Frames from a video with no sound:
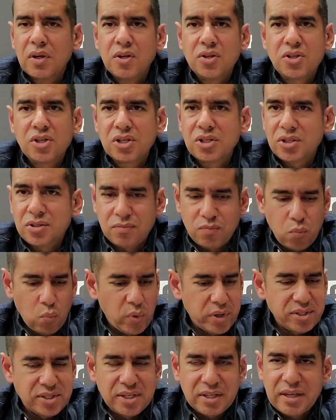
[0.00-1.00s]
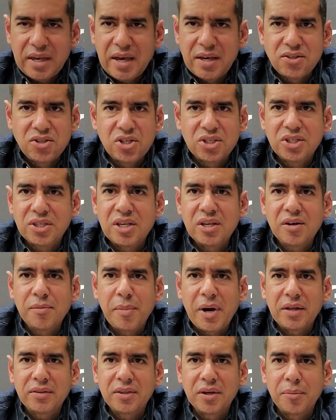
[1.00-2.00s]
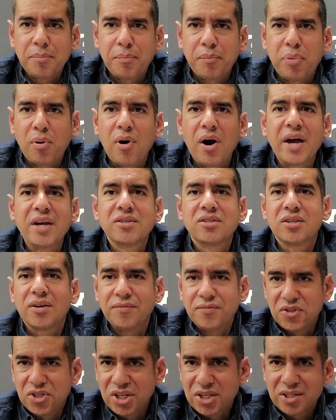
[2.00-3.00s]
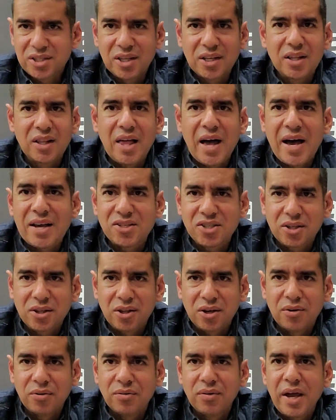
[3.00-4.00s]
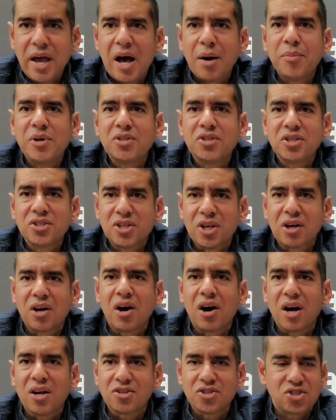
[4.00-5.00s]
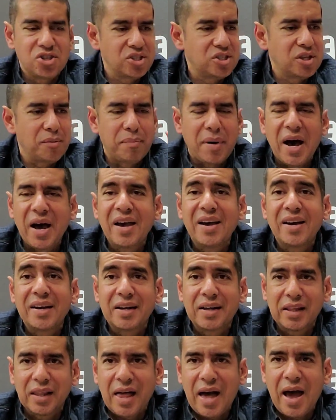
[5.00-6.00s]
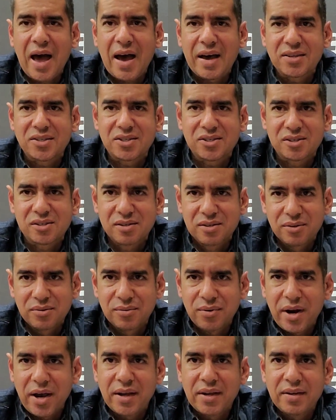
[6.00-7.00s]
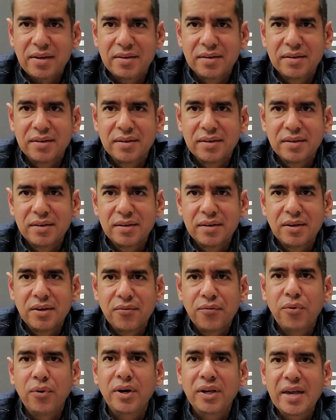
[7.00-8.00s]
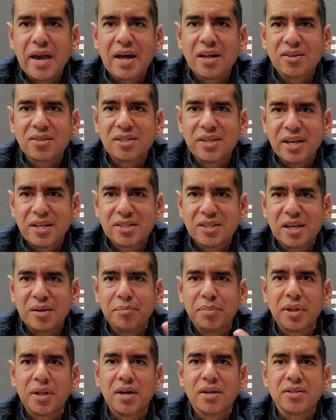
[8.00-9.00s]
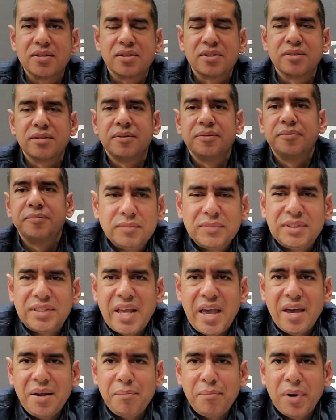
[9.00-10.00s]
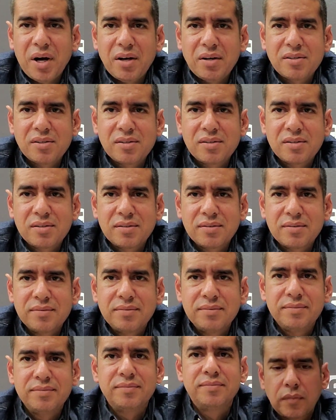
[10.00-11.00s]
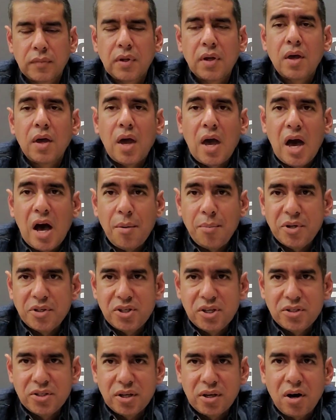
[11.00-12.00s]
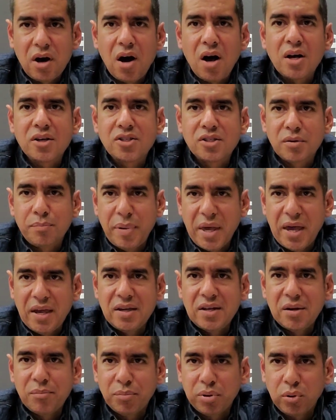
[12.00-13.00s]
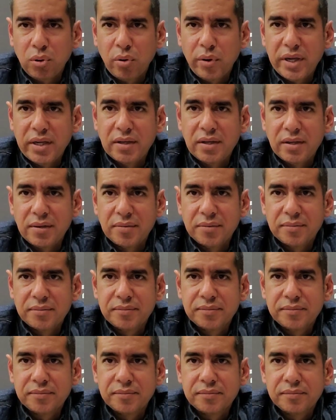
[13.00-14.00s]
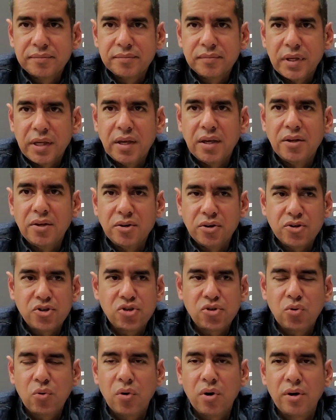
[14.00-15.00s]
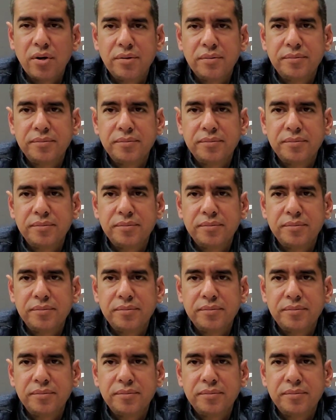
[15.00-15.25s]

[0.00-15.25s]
Just once again, just think about the price of just the glass alone. How much does it cost just to buy a glass, right? For a Galaxy S8 Plus? 10 bucks. How much does it cost to pay an employee in your store?